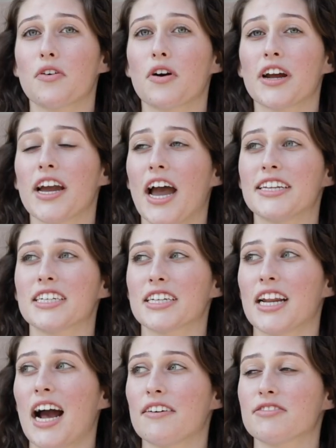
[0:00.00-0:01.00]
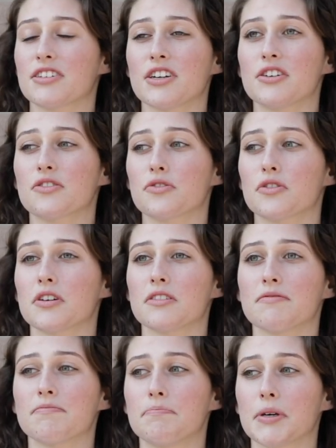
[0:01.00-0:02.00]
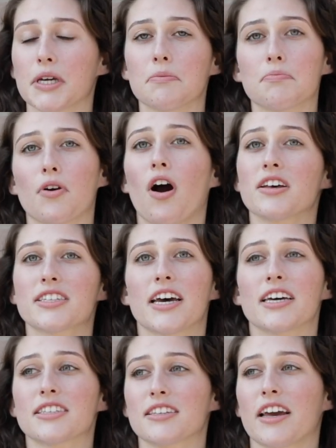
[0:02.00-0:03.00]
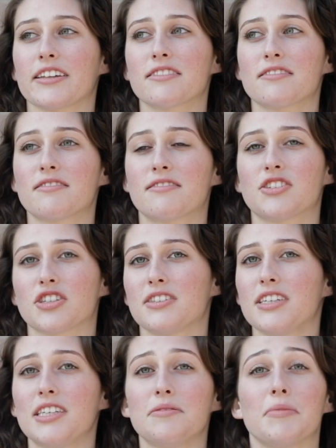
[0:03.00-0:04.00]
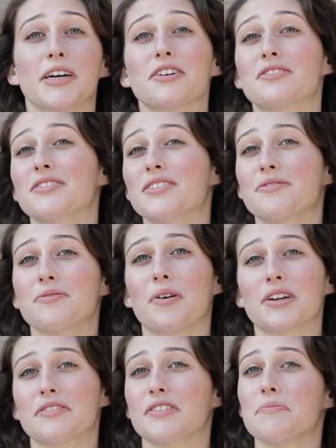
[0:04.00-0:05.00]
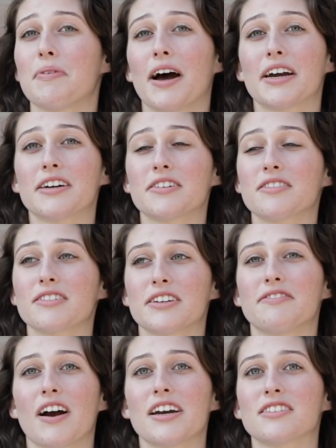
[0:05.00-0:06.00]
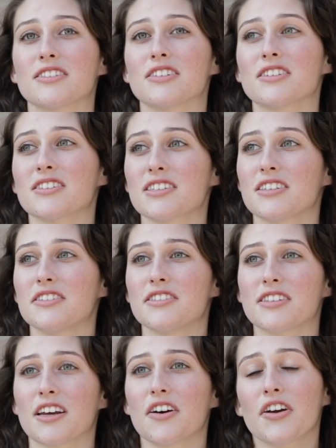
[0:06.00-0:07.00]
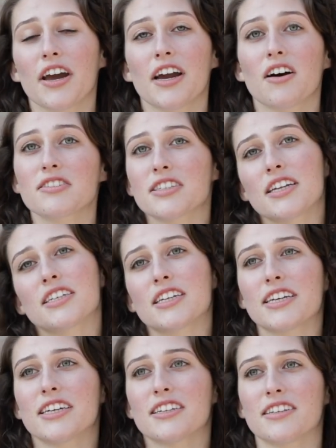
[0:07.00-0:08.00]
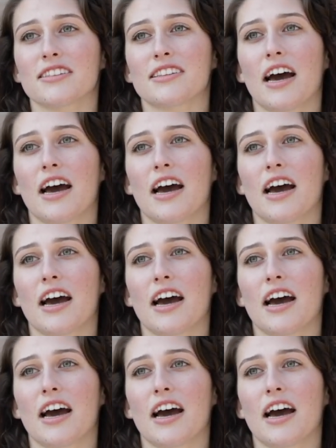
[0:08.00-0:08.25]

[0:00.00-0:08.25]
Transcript: for it. I didn't have to go through a big process. I just emailed one of the bio advisors and he said, okay, I'll send it in and